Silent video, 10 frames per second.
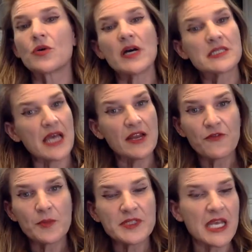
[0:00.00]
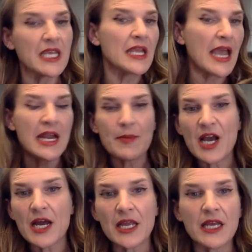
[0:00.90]
aside from taking
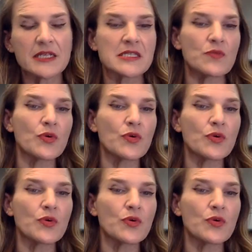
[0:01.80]
antibiotics and